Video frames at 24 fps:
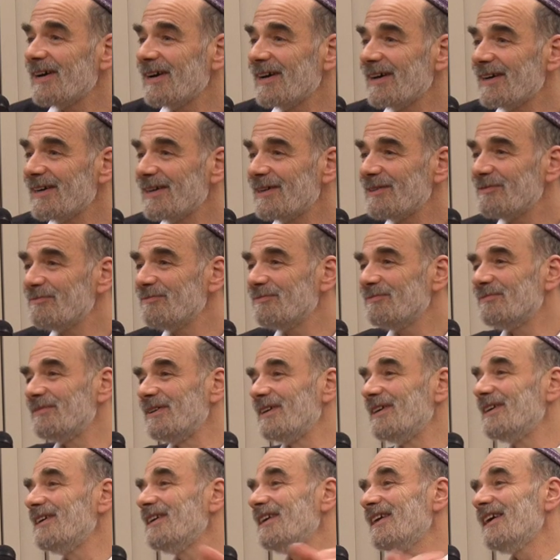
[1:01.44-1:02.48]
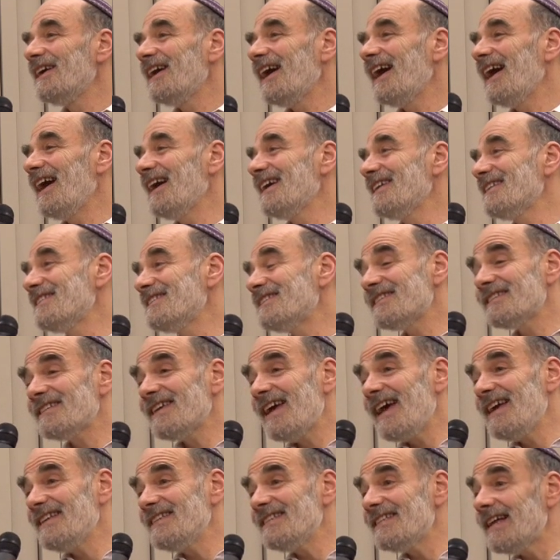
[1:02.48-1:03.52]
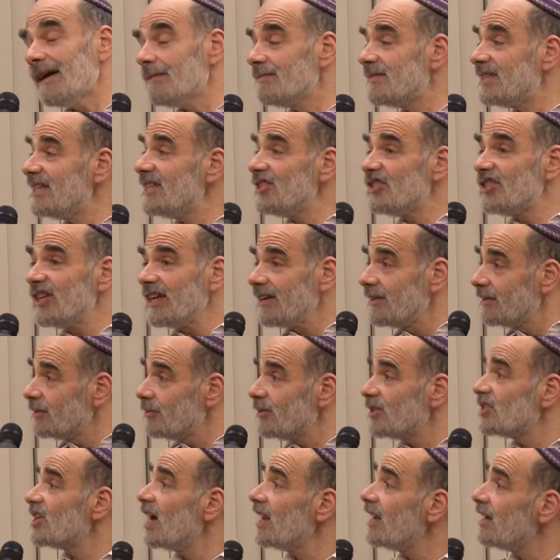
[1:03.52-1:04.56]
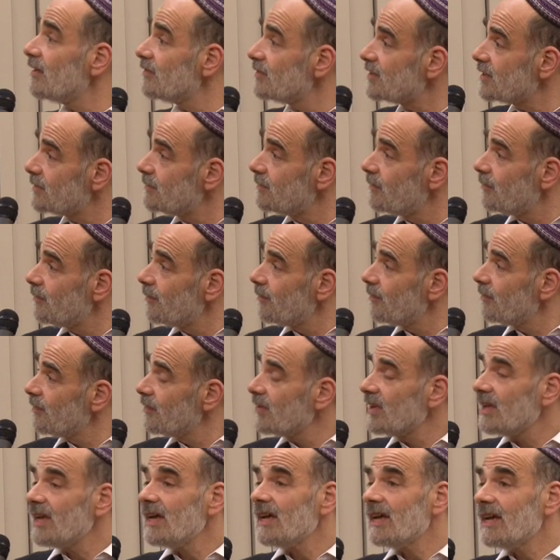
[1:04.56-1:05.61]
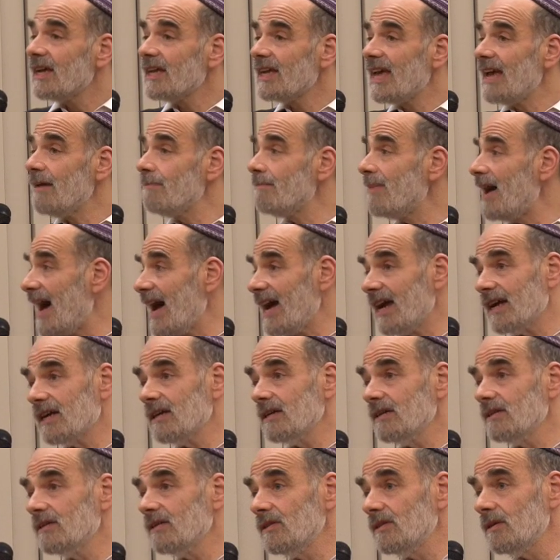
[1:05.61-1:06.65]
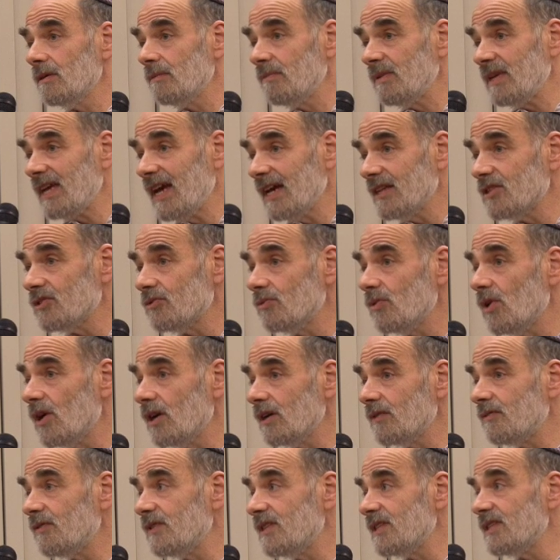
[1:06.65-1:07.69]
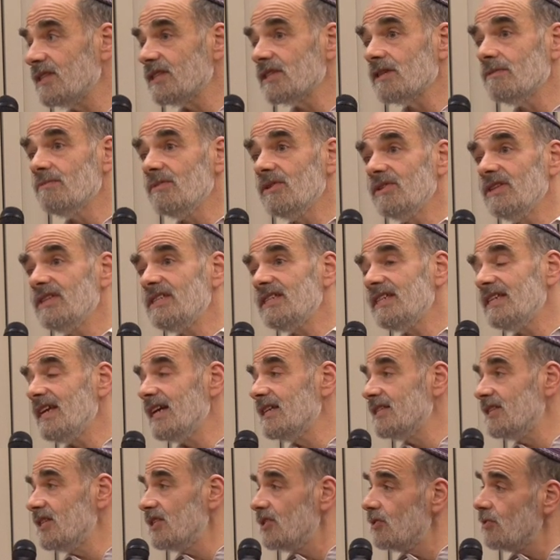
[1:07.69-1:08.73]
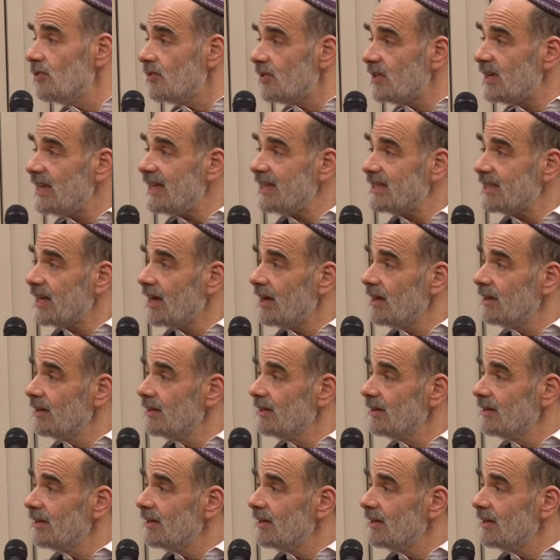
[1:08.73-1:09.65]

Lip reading: and ended up teaching, which I loved. Came back, began to work for this community as a youth leader,